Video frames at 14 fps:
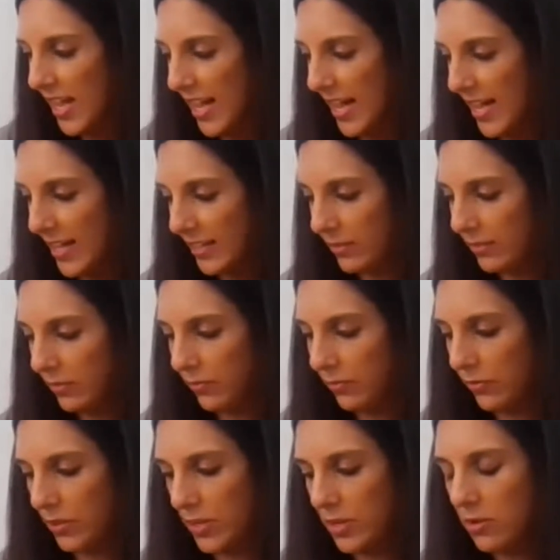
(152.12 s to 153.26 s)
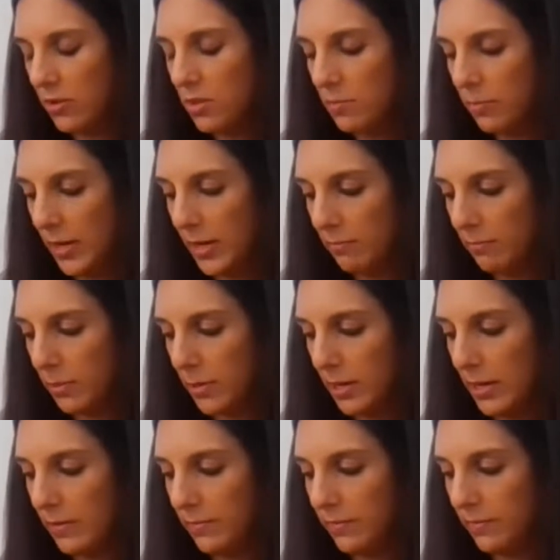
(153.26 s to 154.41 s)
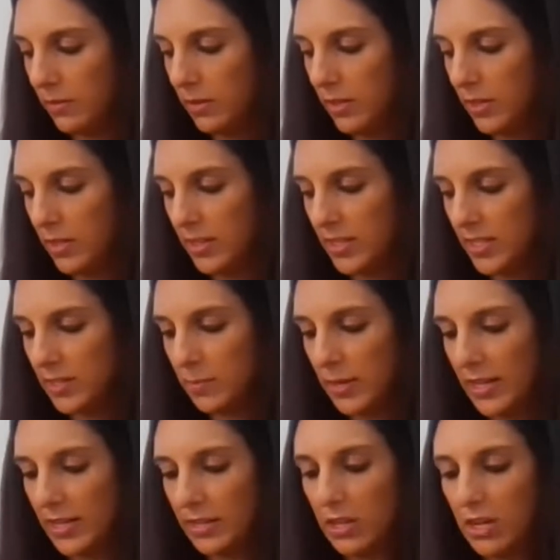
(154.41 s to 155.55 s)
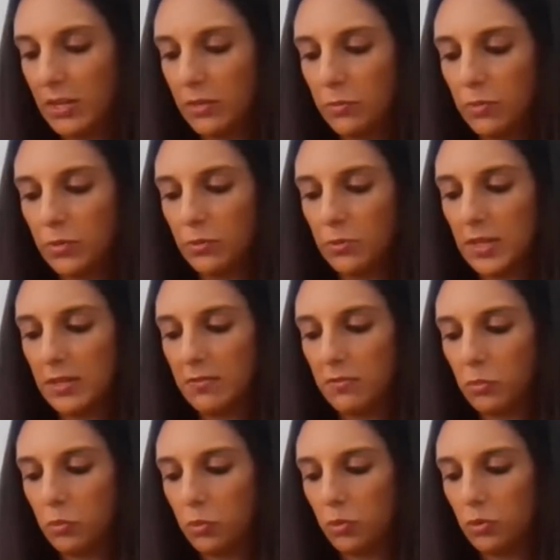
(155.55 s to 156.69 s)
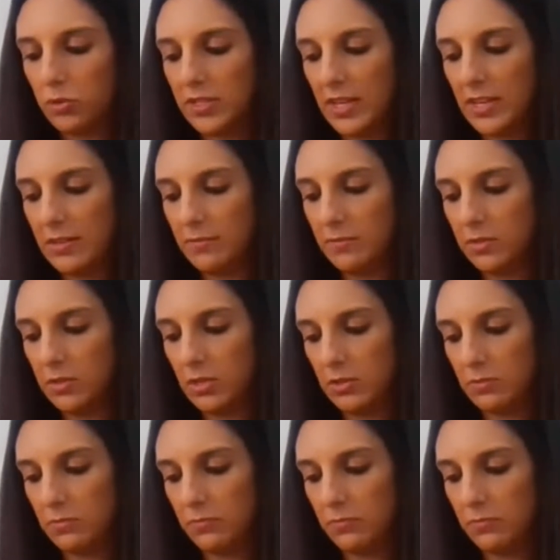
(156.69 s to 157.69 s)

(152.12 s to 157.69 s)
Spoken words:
And for the other plant pot, this plant I will give water to.